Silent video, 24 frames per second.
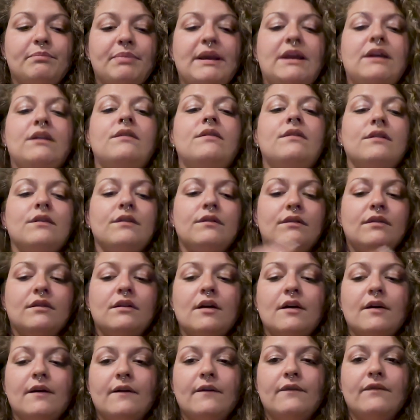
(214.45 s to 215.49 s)
basis
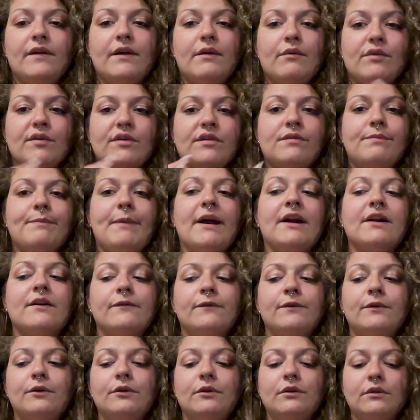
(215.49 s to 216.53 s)
of a
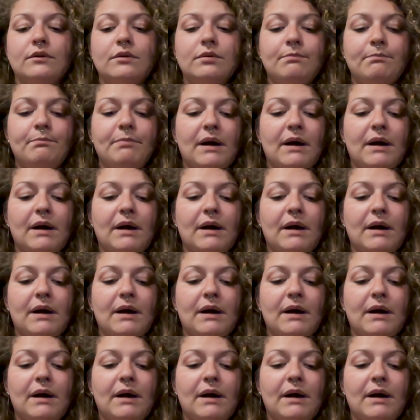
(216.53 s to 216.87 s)
respectful,